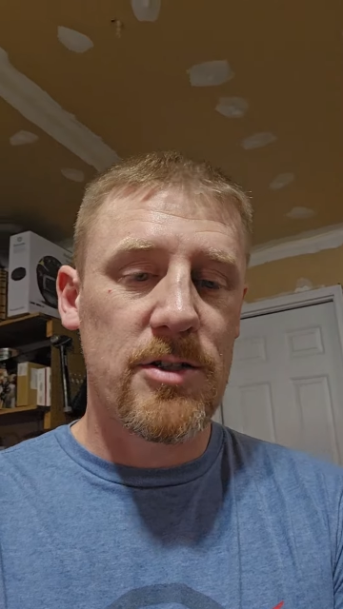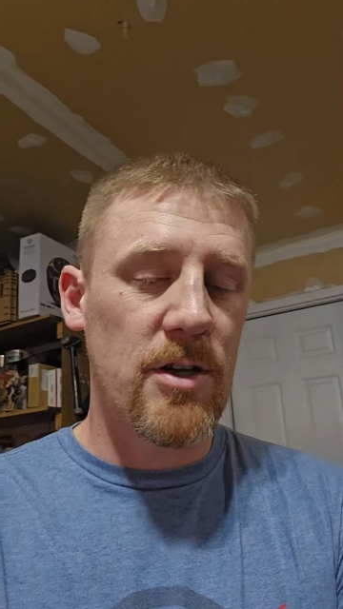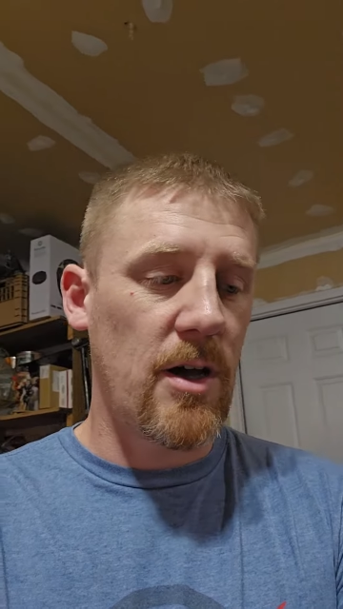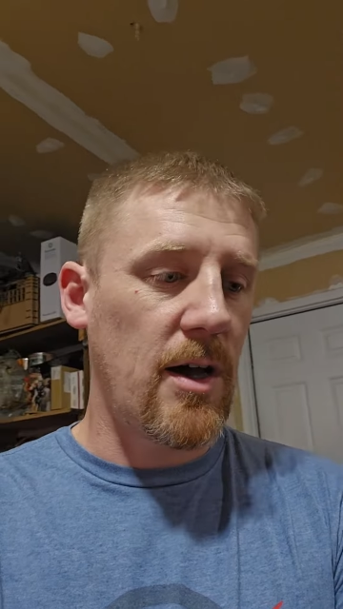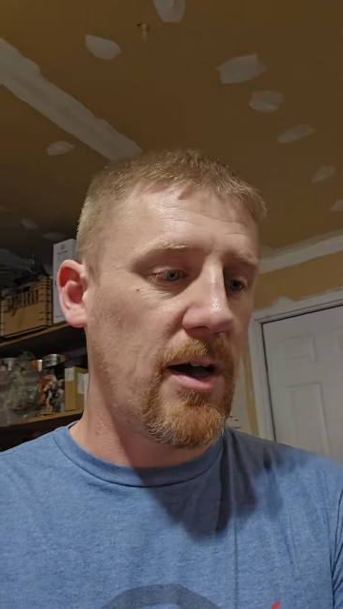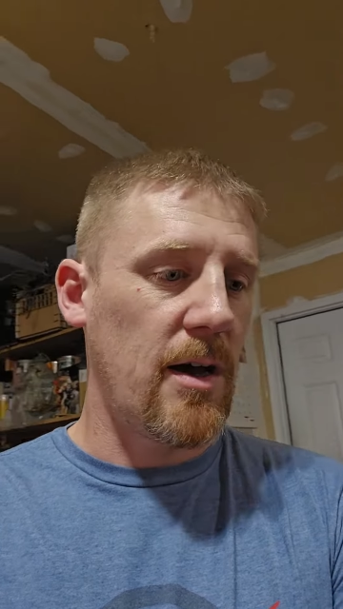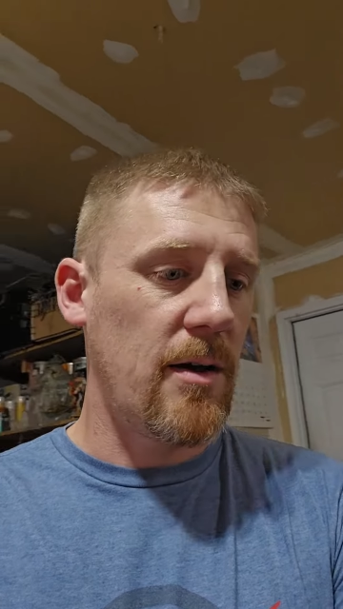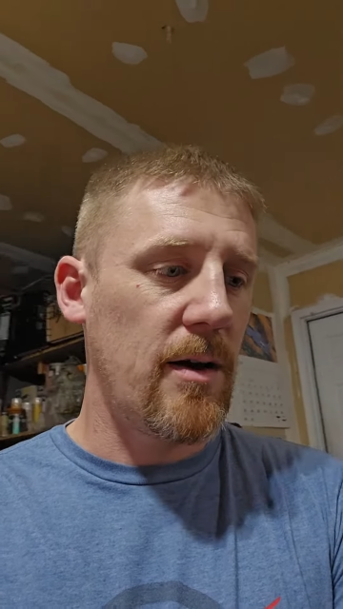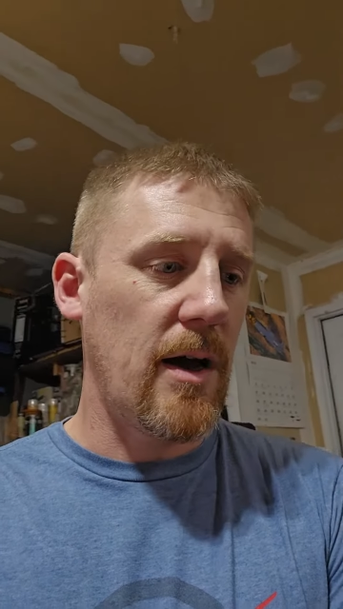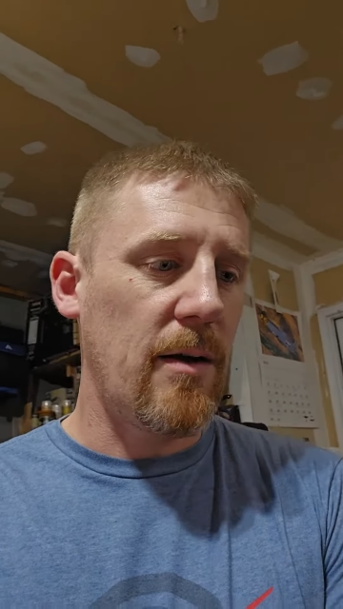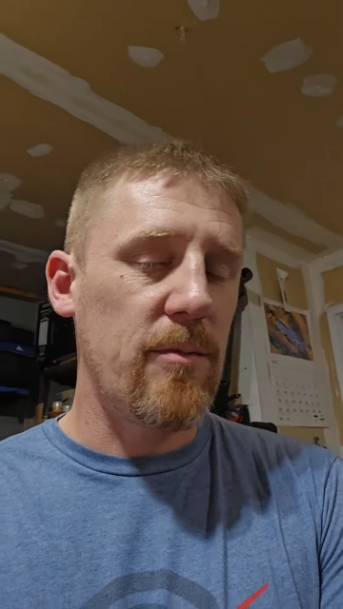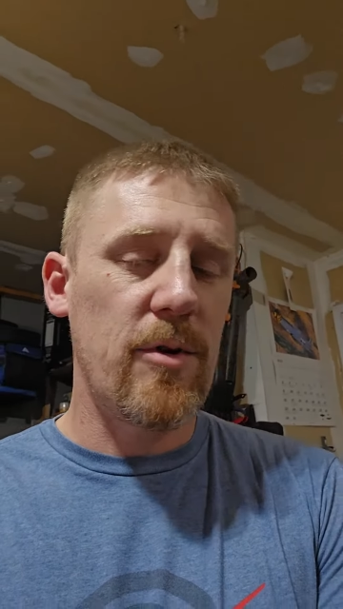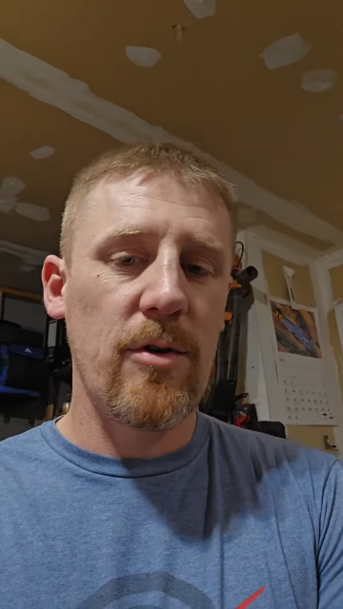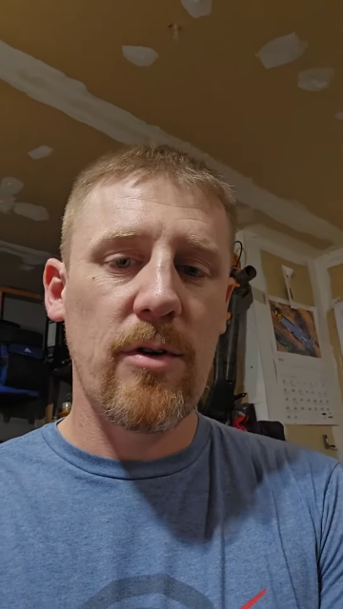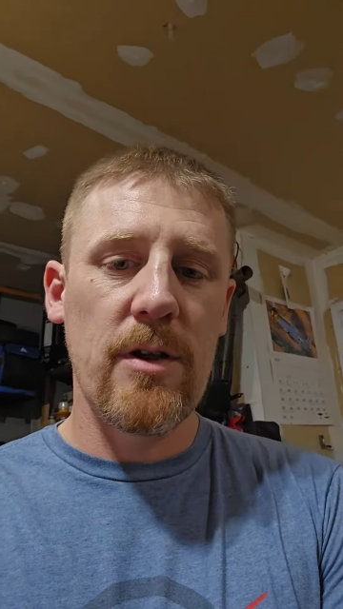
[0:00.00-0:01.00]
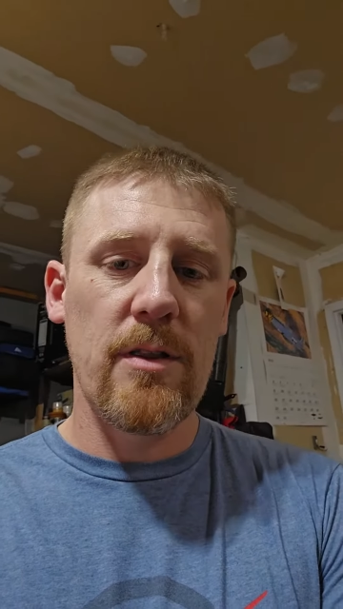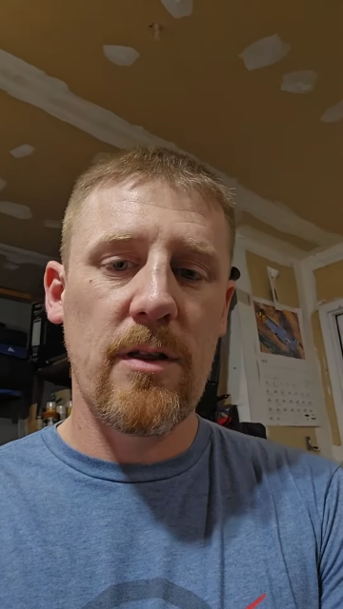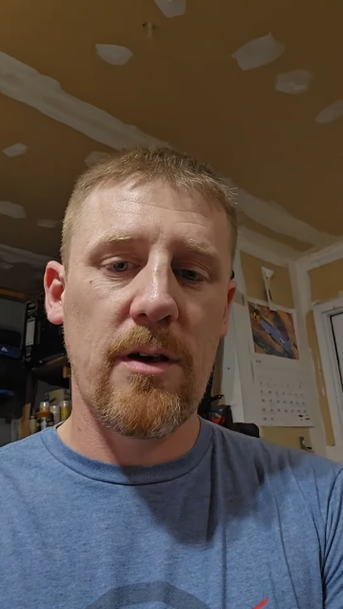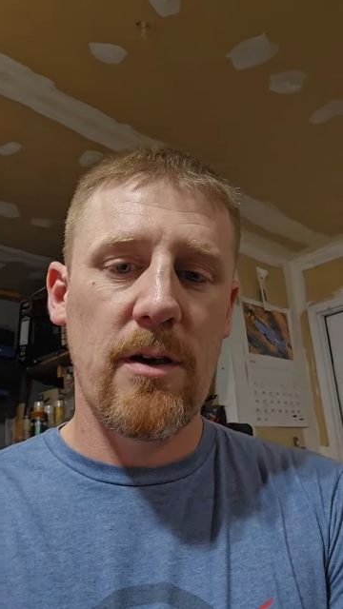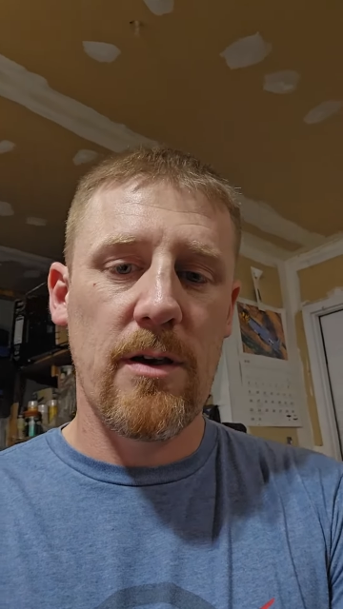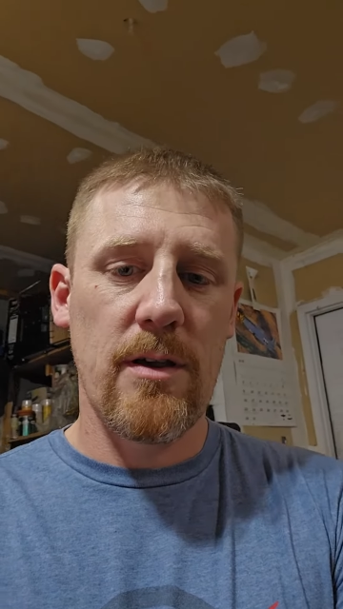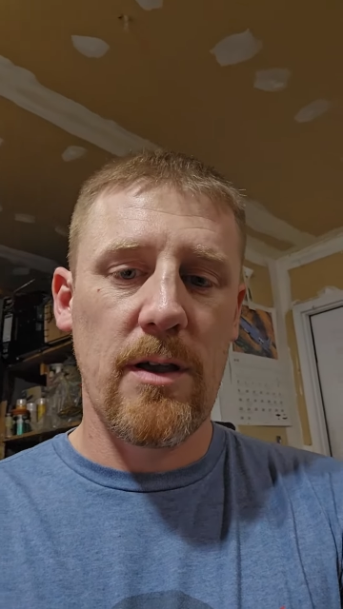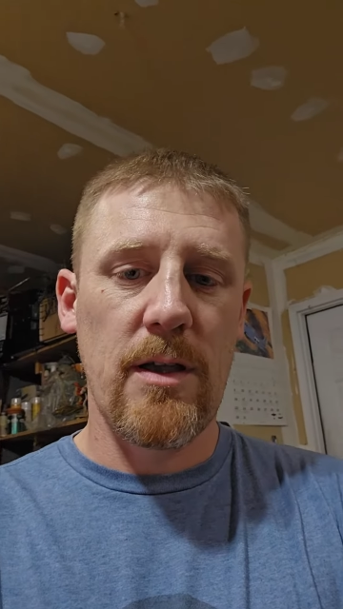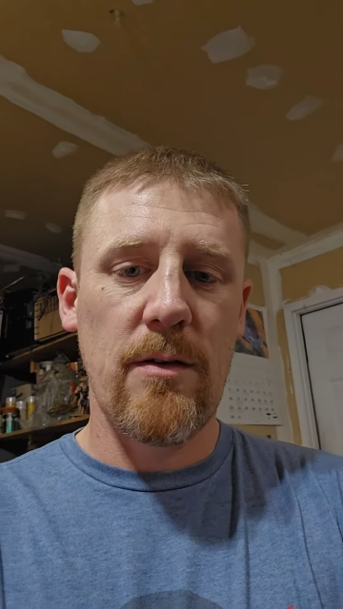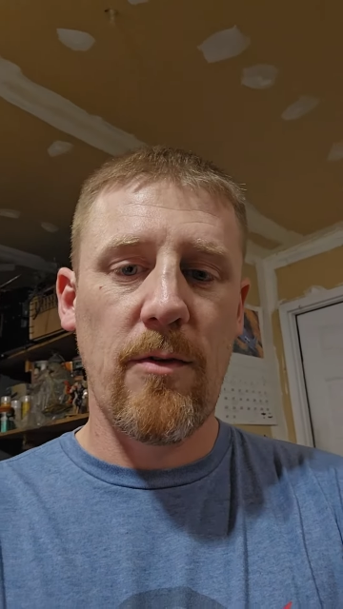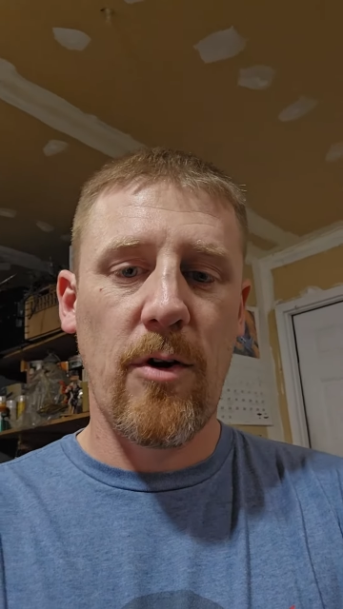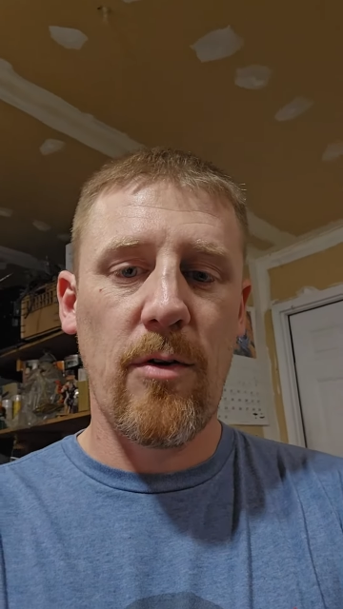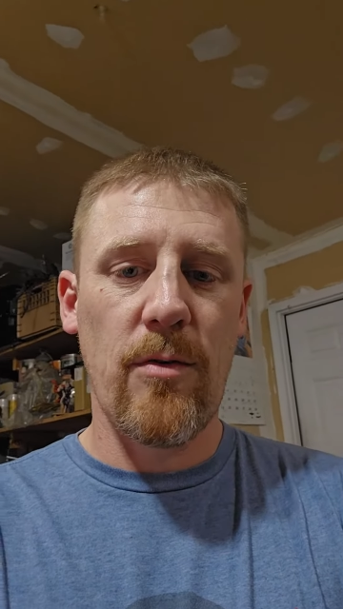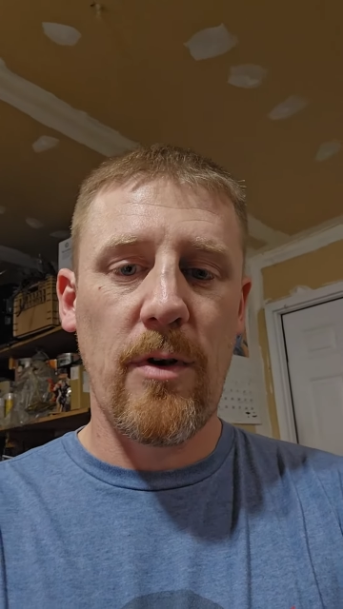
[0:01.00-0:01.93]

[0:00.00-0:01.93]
I'm doing the EVO